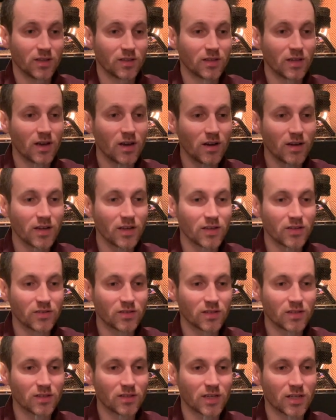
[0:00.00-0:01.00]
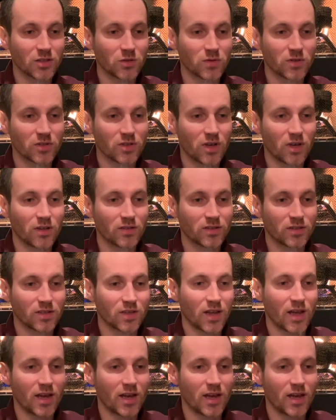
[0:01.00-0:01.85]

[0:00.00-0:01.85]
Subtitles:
There it is in the test results.